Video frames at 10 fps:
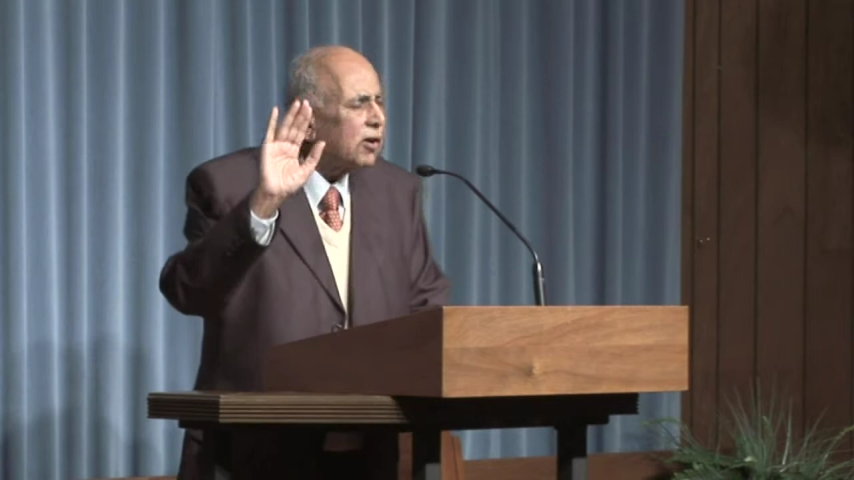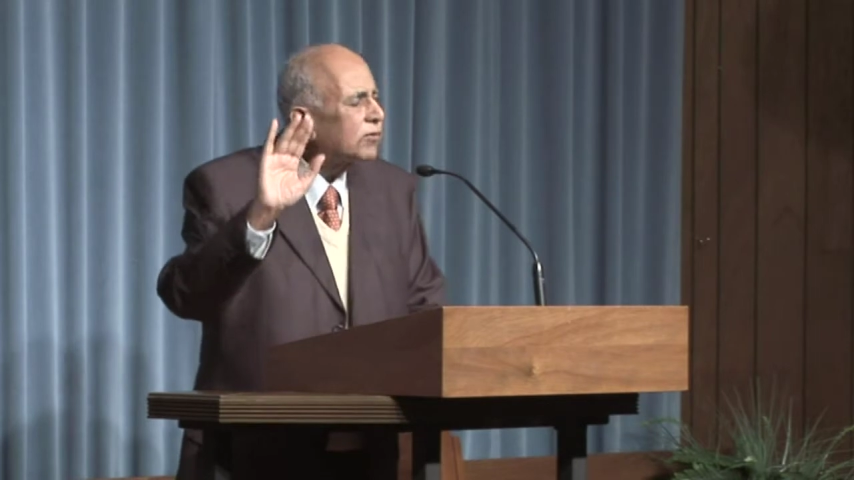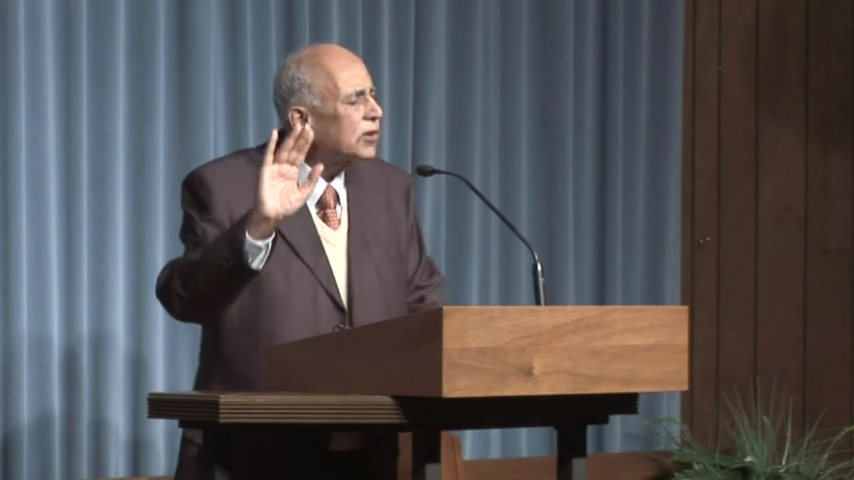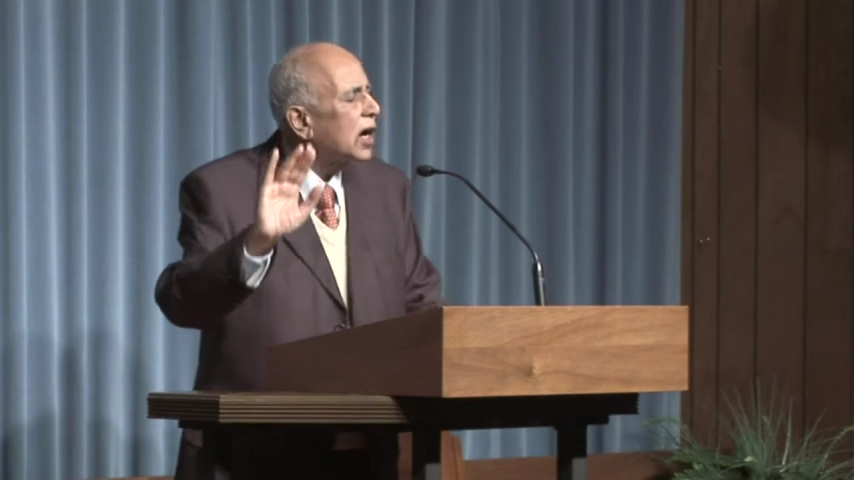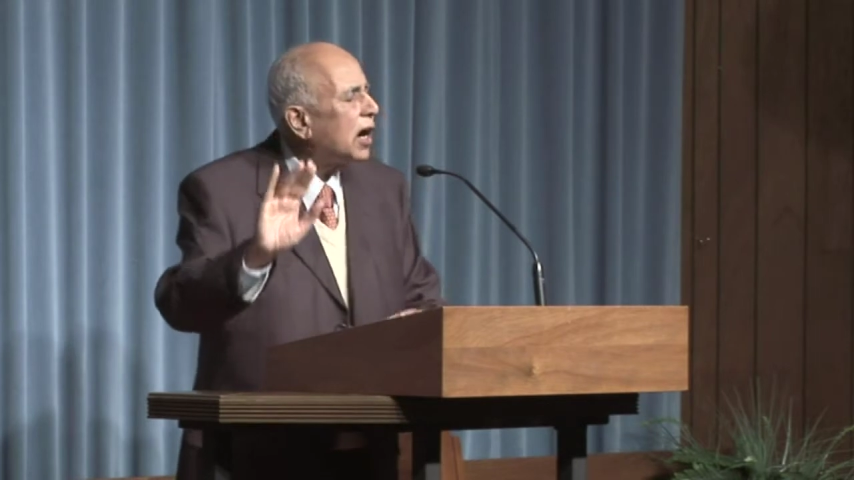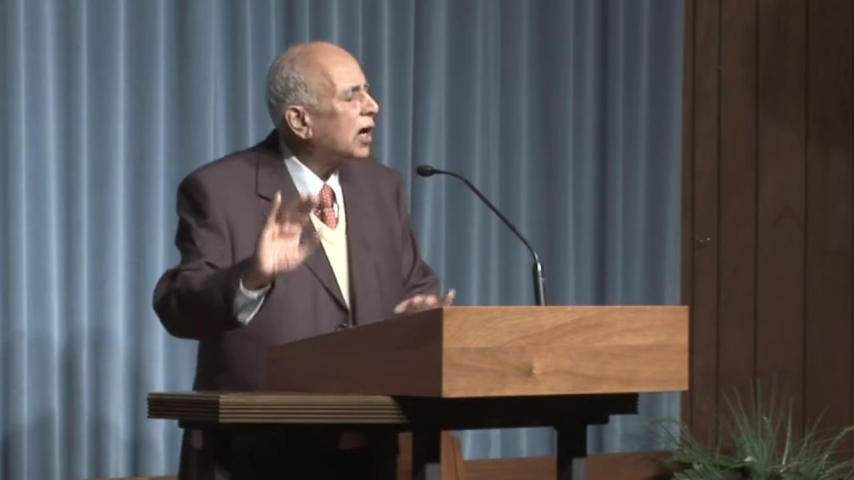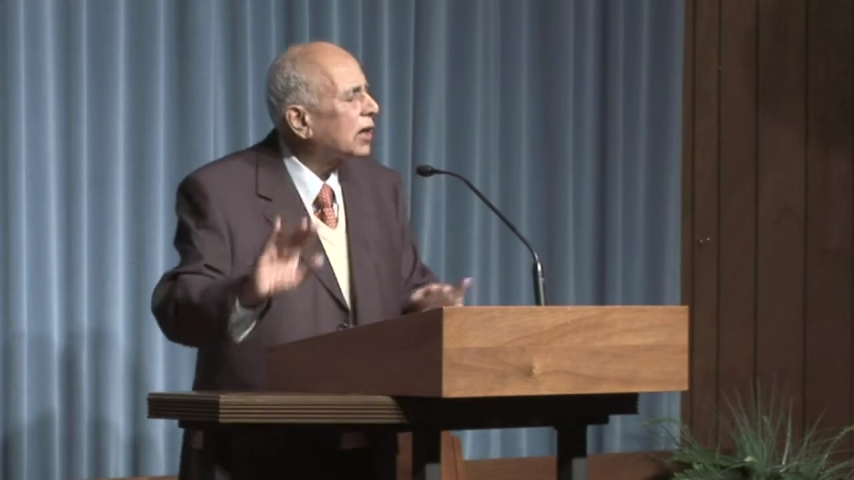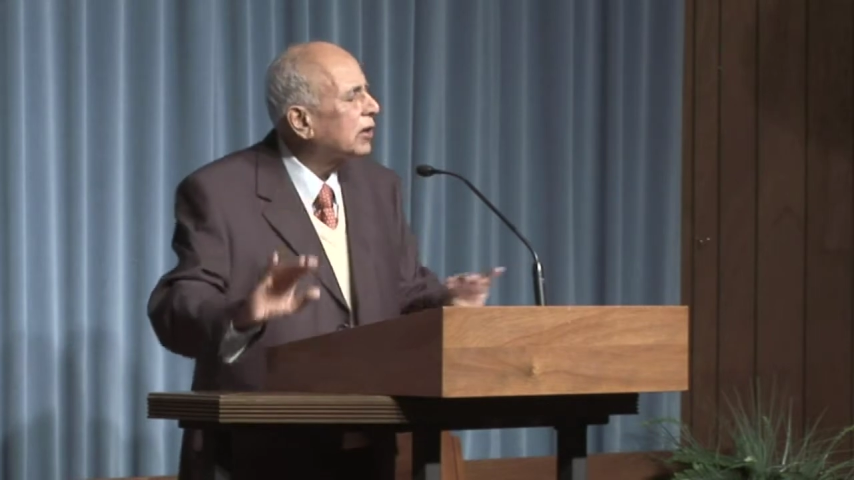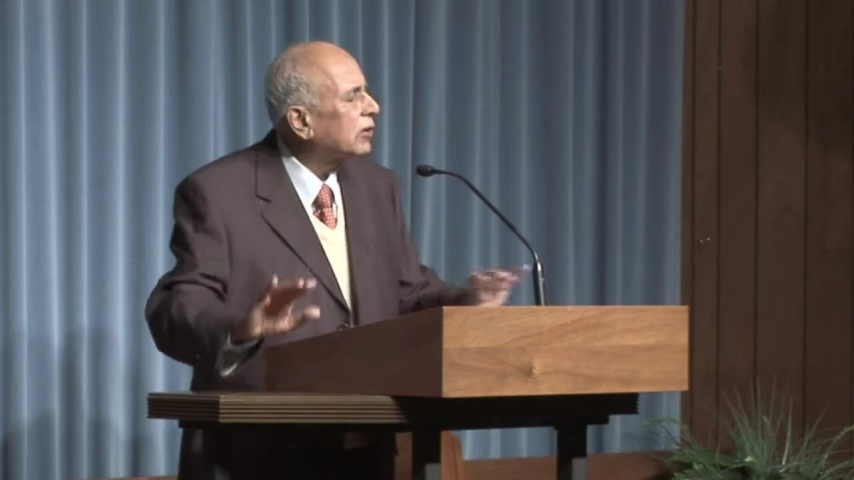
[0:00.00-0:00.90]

of God